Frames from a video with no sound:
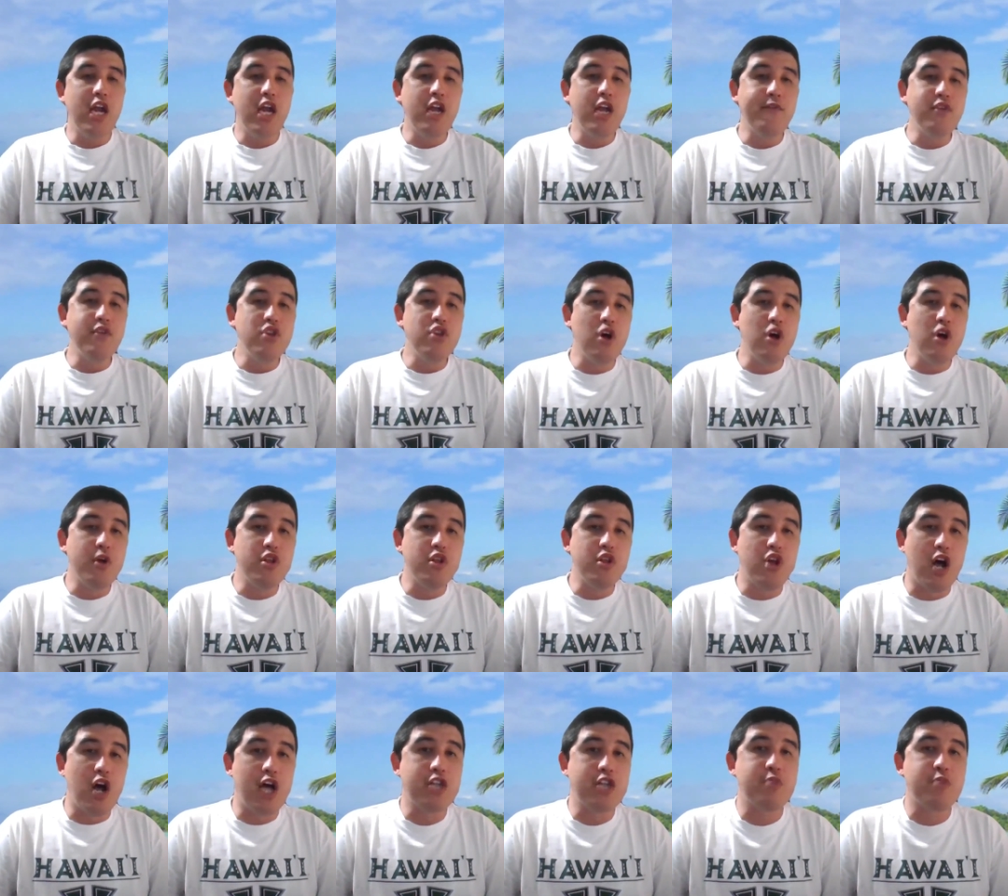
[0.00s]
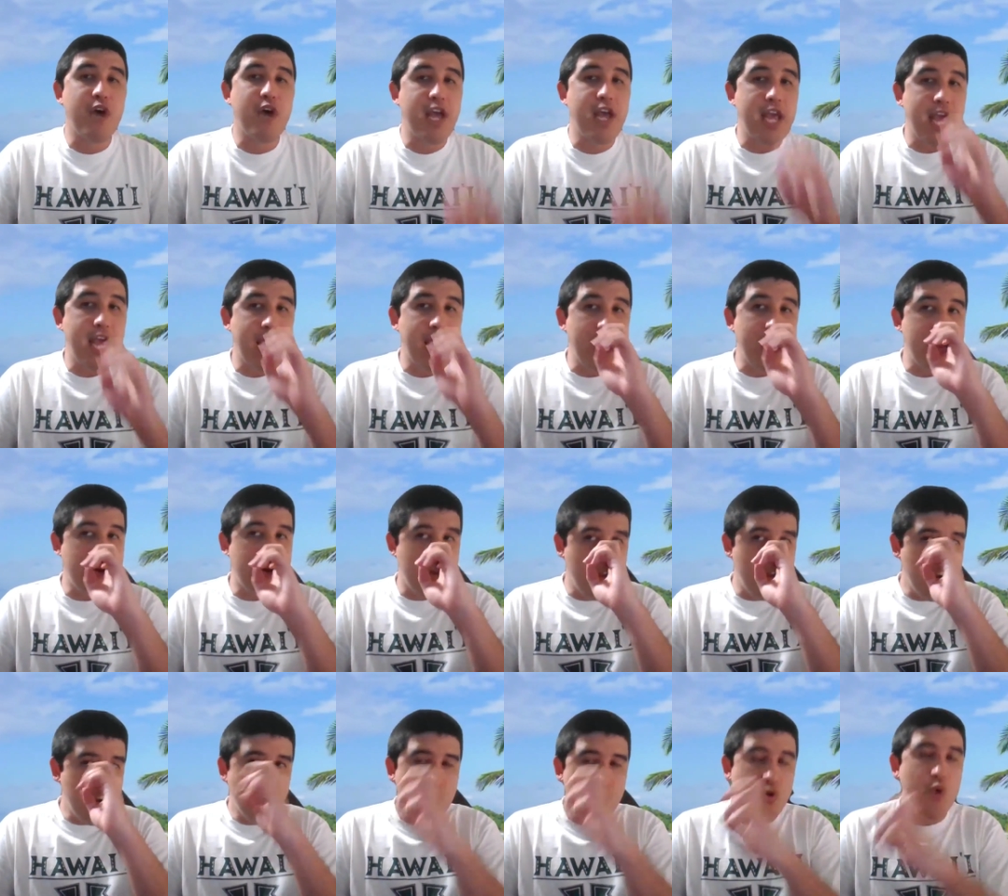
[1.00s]
And even though we lost by 8,
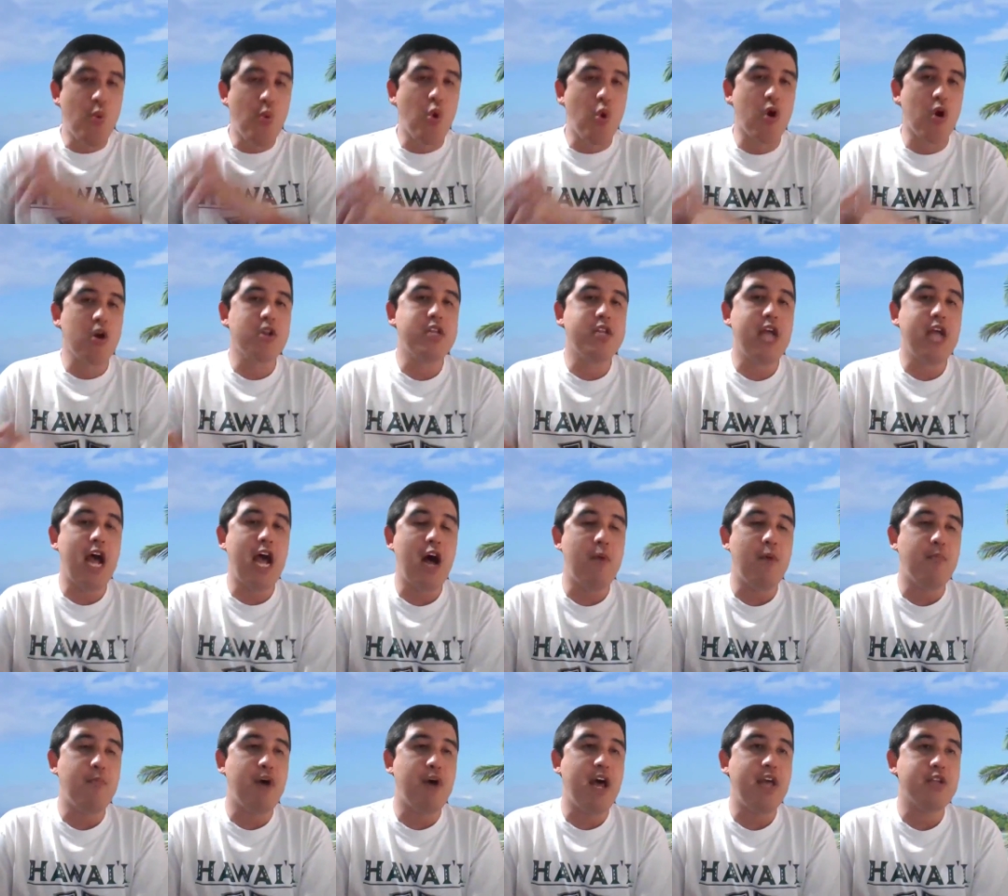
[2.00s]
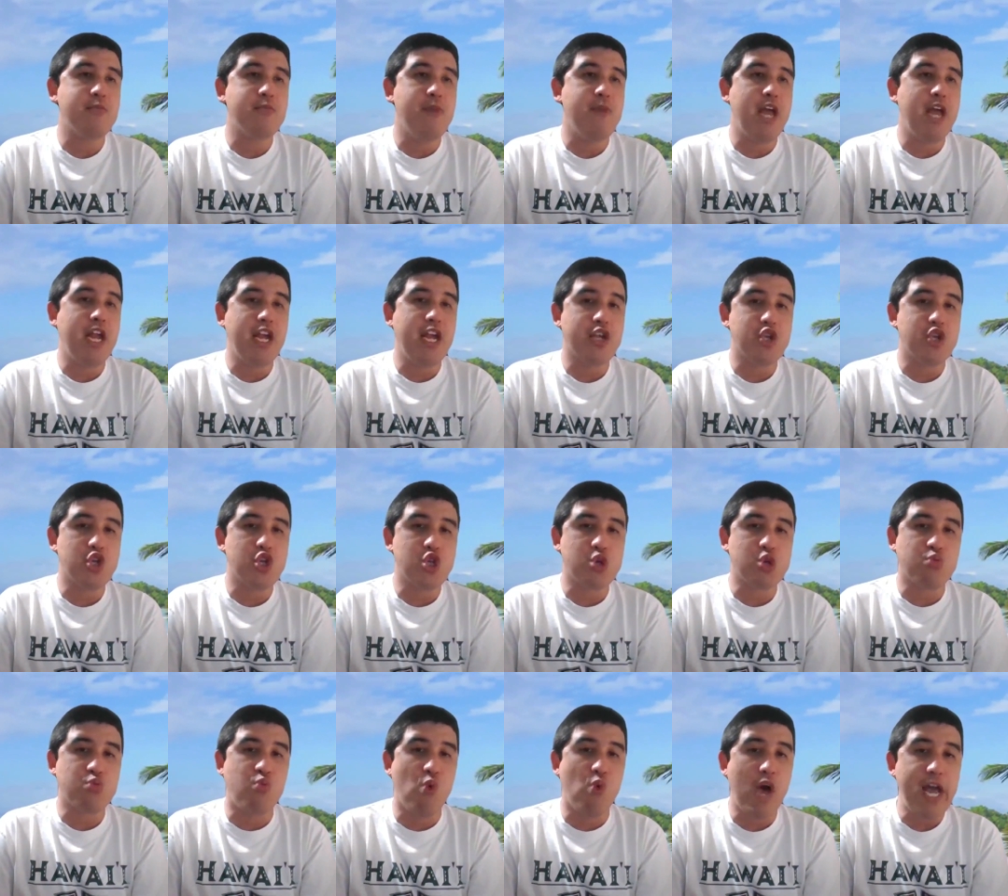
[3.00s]
we were down by as many
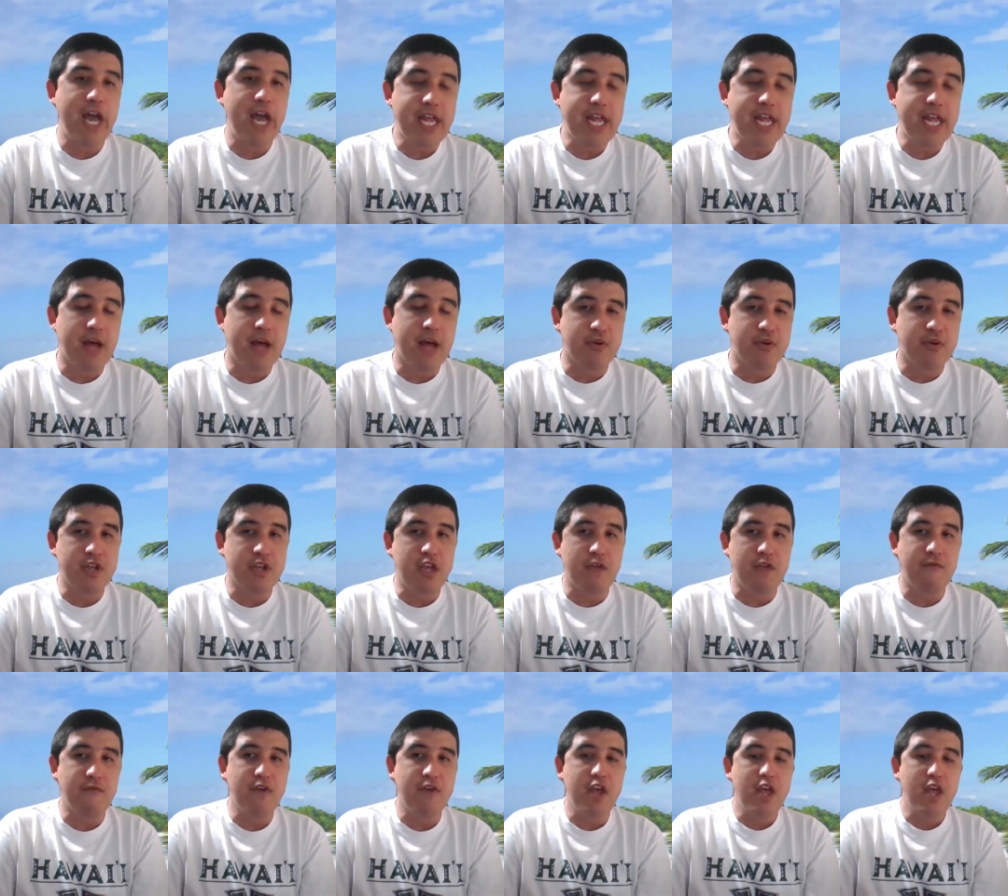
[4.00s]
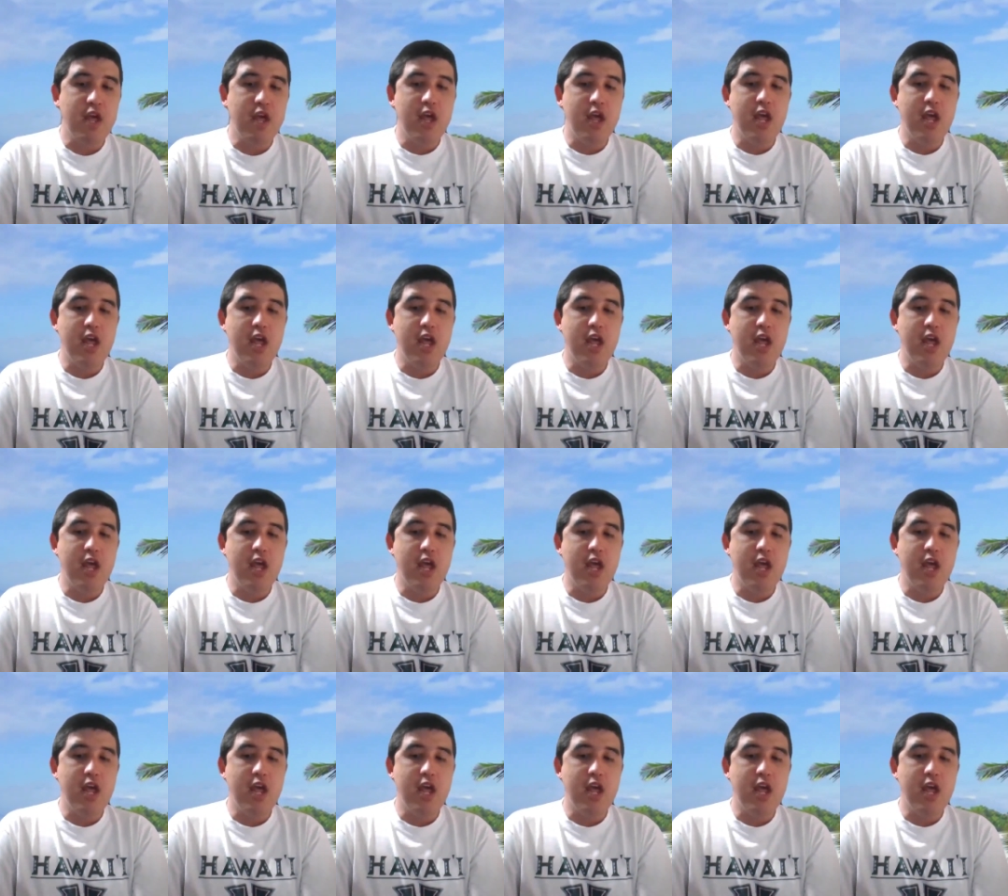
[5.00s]
as 20, I believe.